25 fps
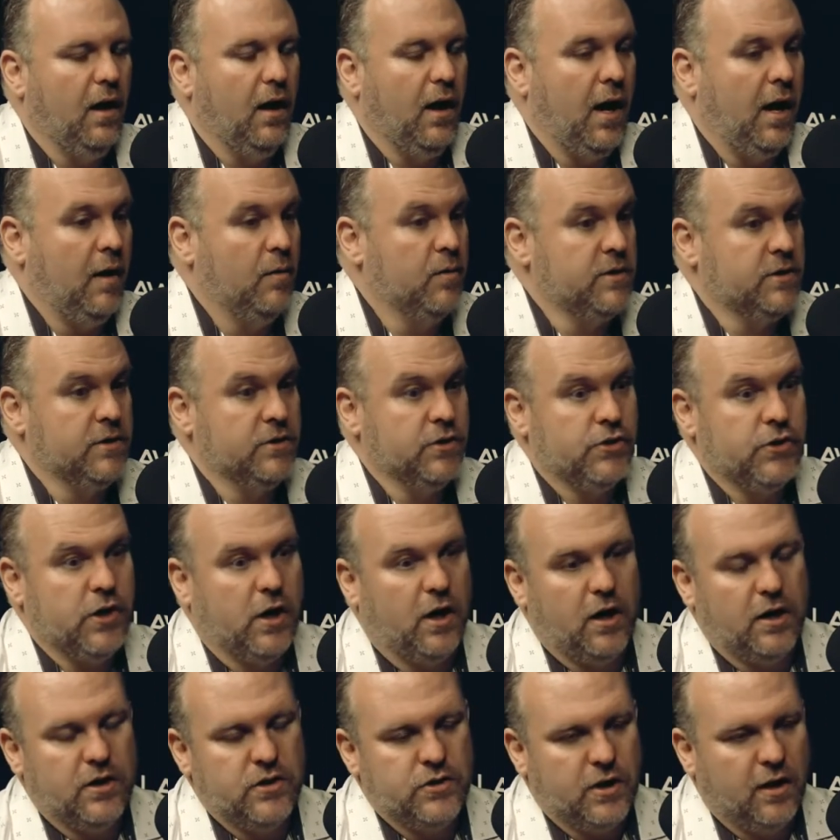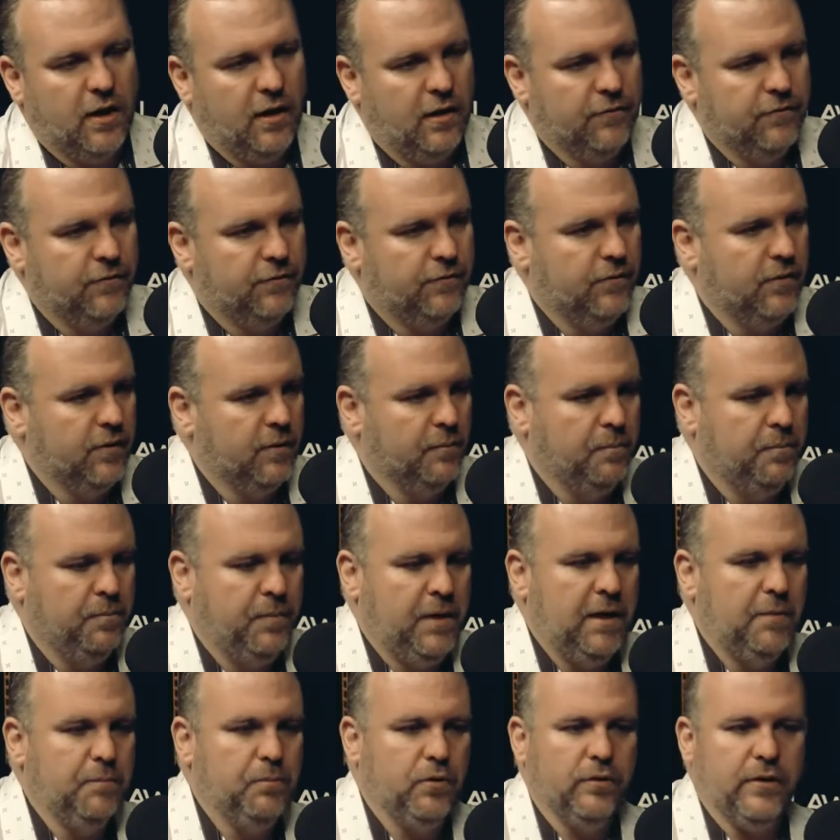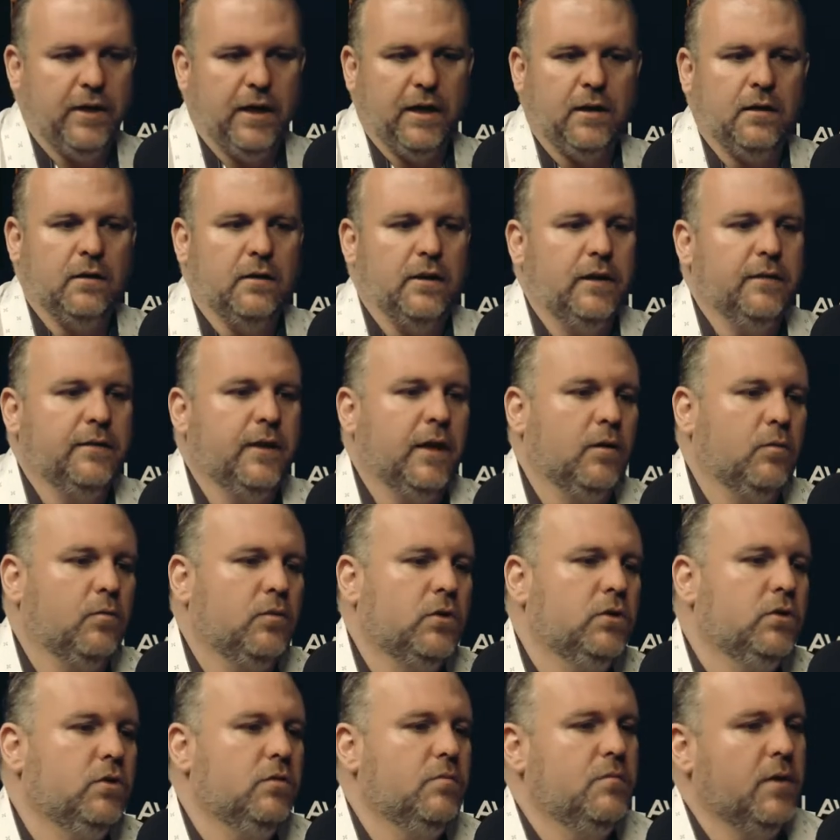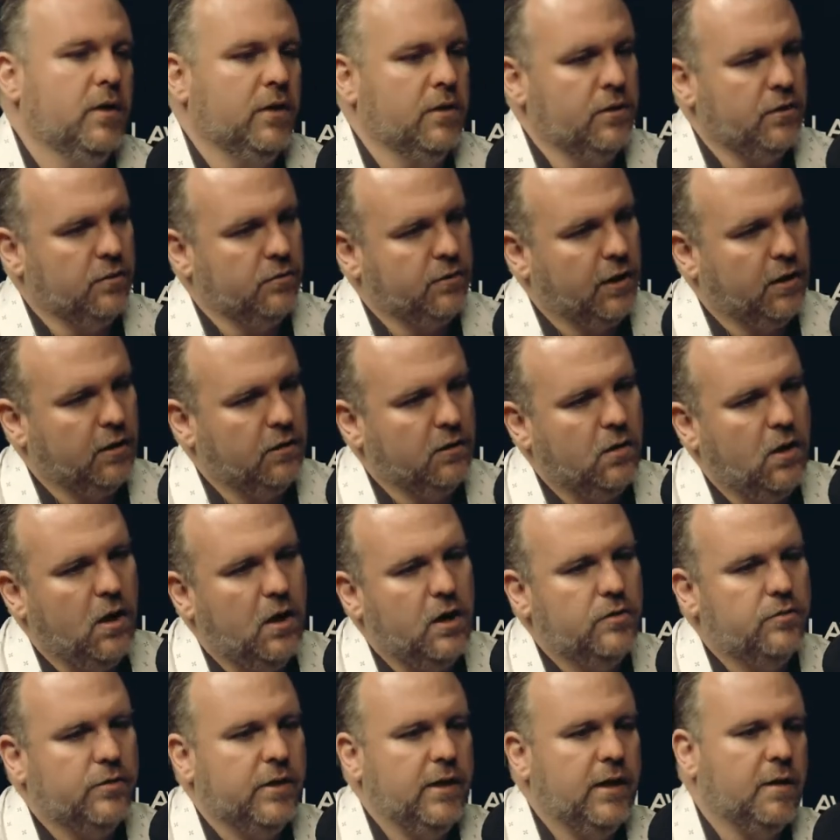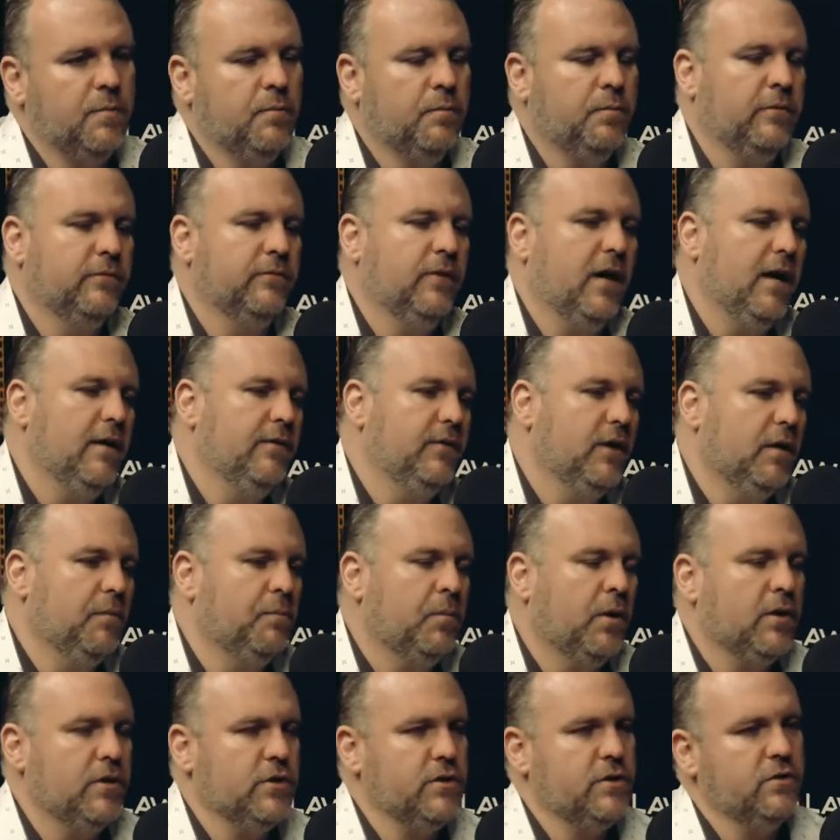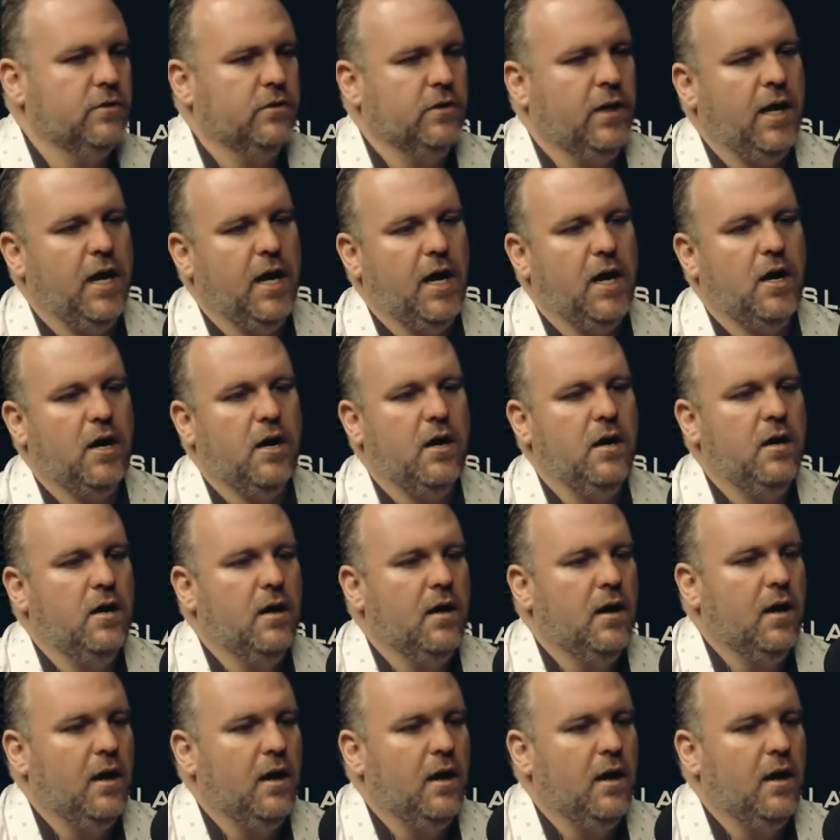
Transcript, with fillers: I was in charge of the people that clean their room and do their laundry and provide their personal care.